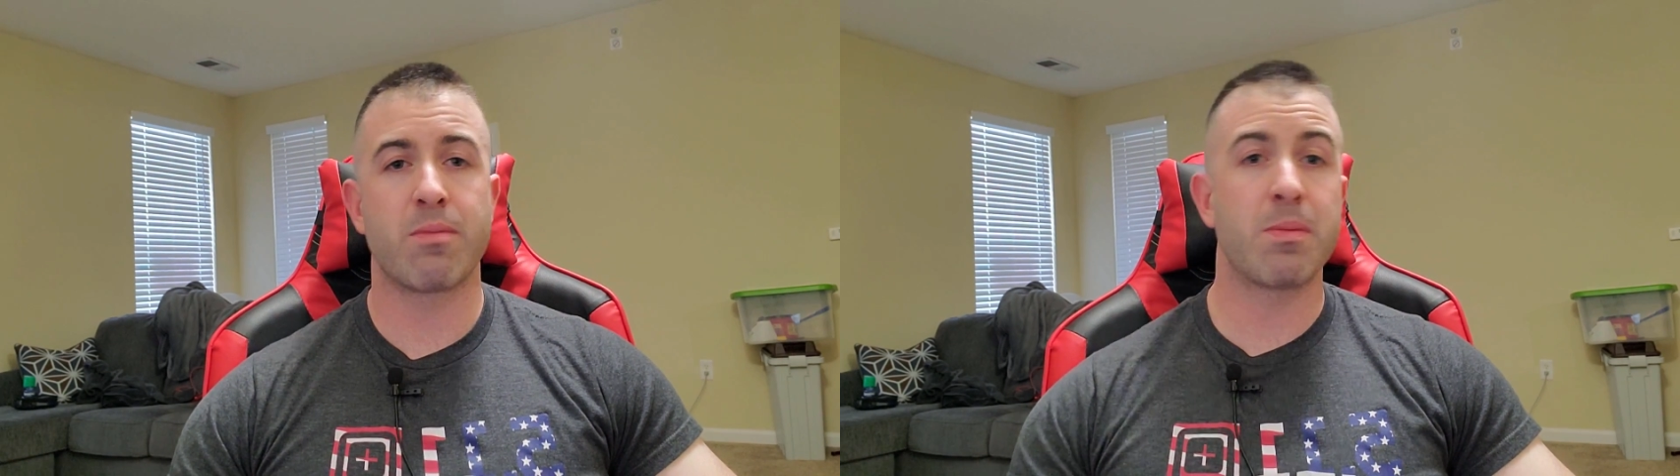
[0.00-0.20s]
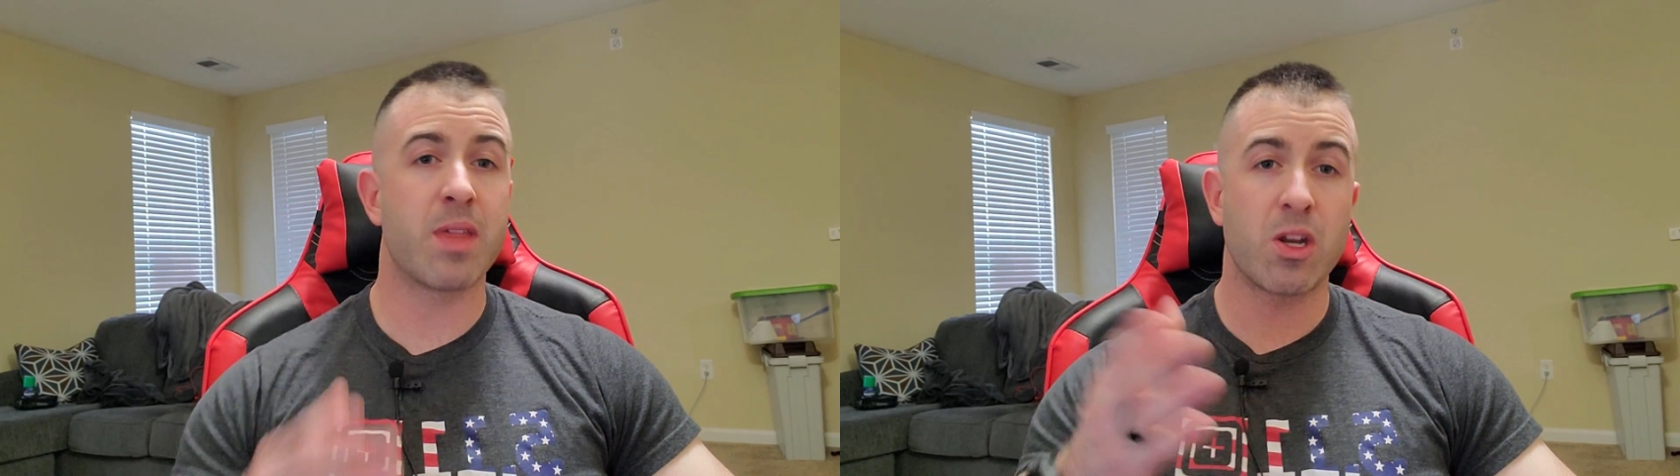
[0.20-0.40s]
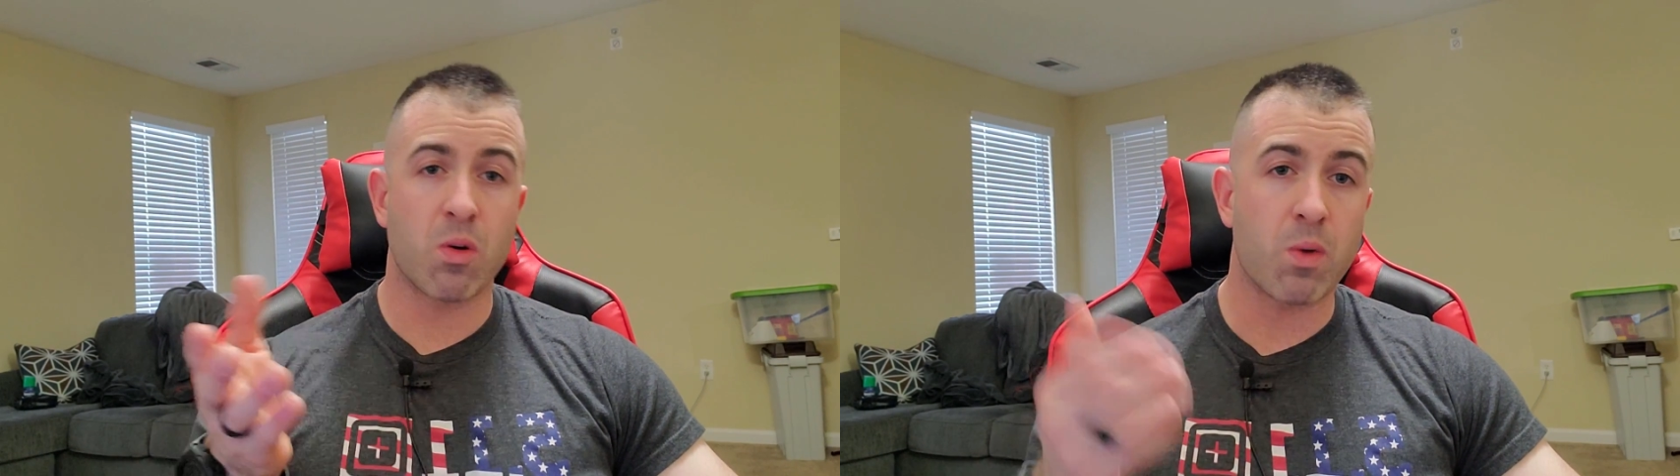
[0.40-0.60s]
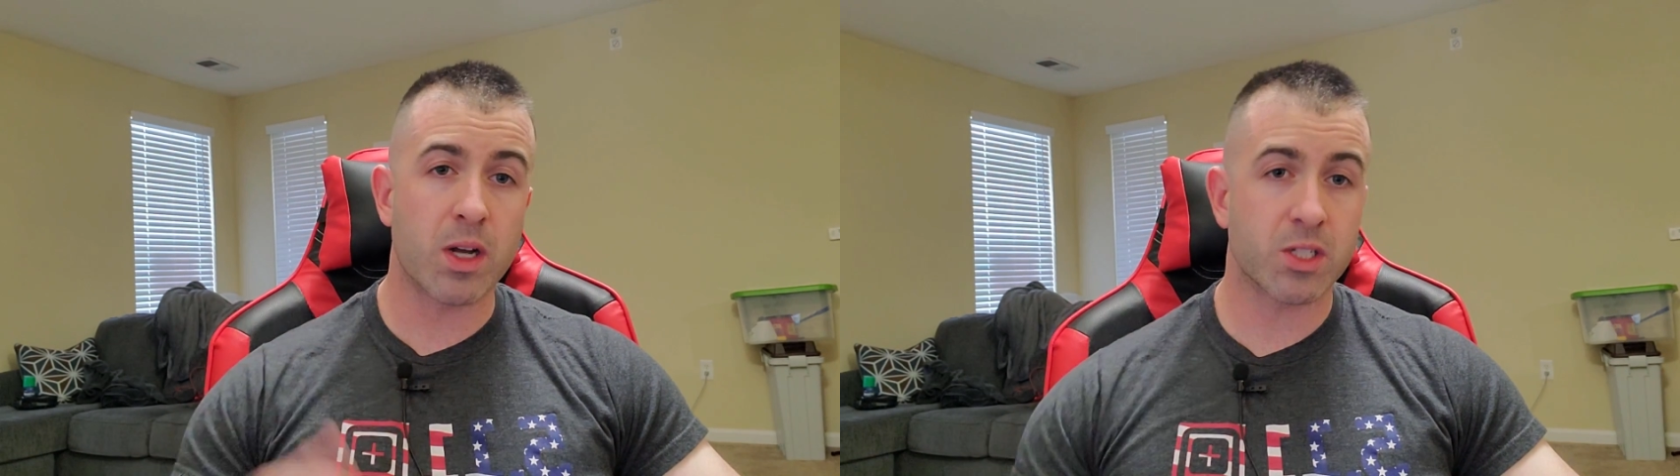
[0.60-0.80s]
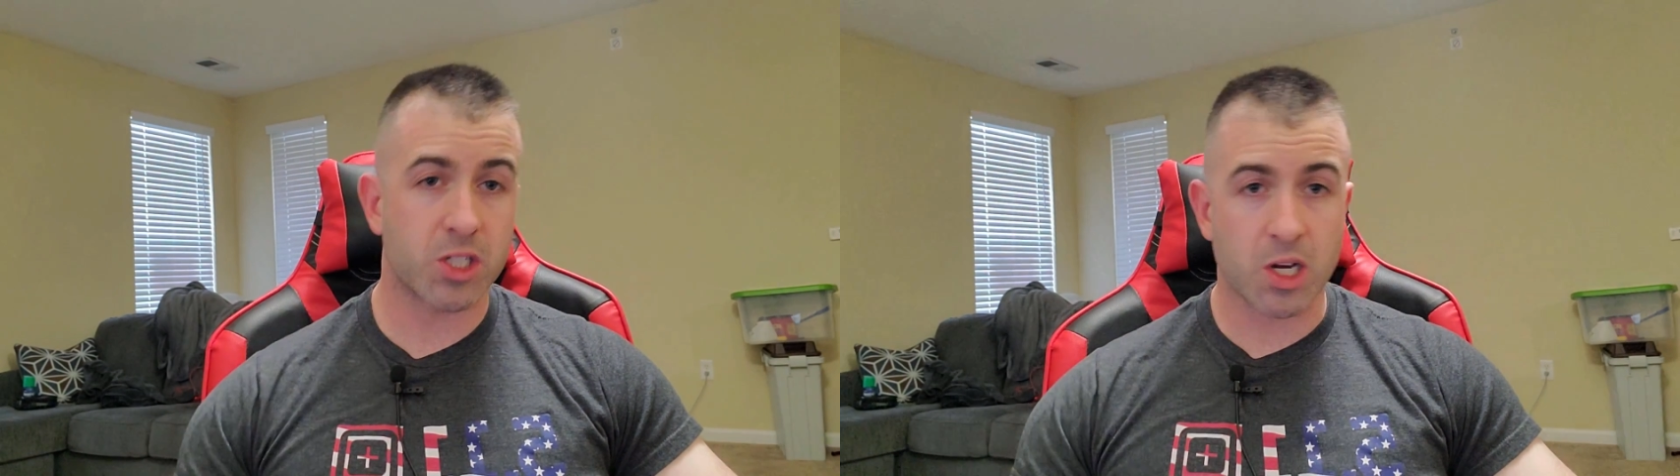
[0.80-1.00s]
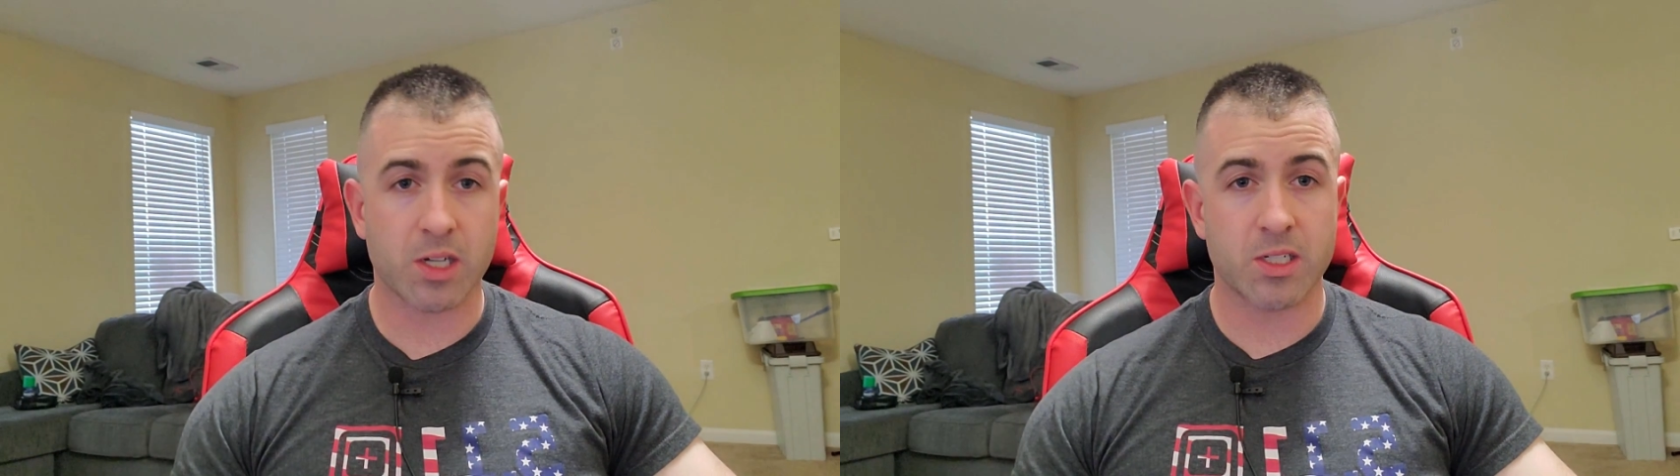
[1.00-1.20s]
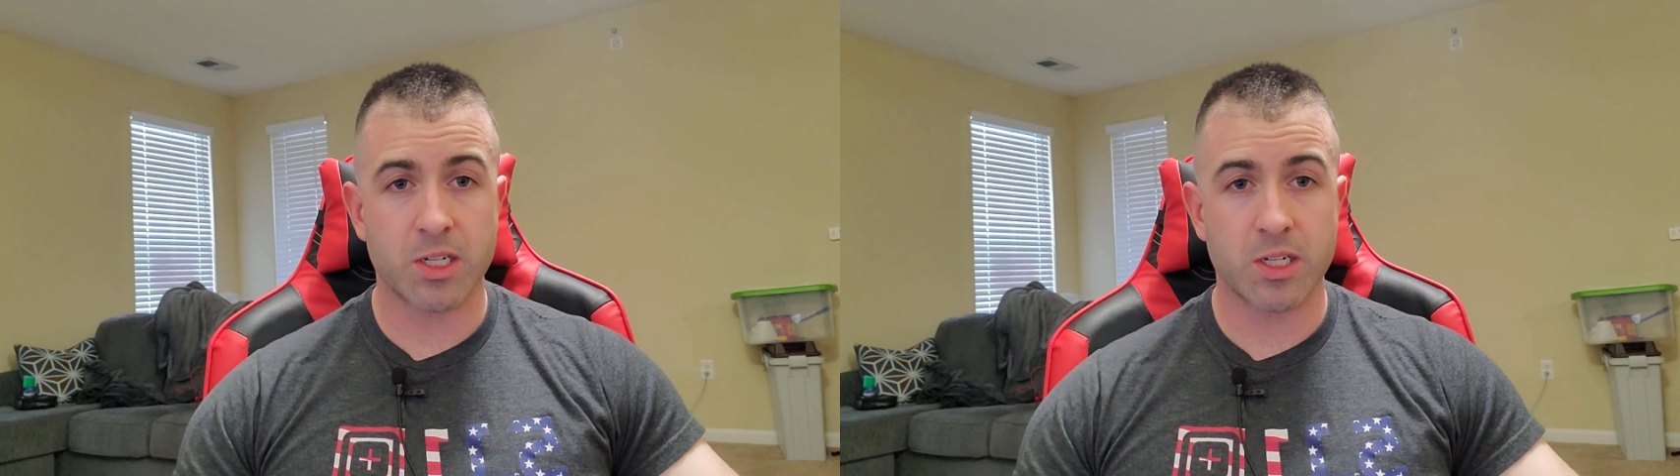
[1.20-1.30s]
Maybe they don't want to talk to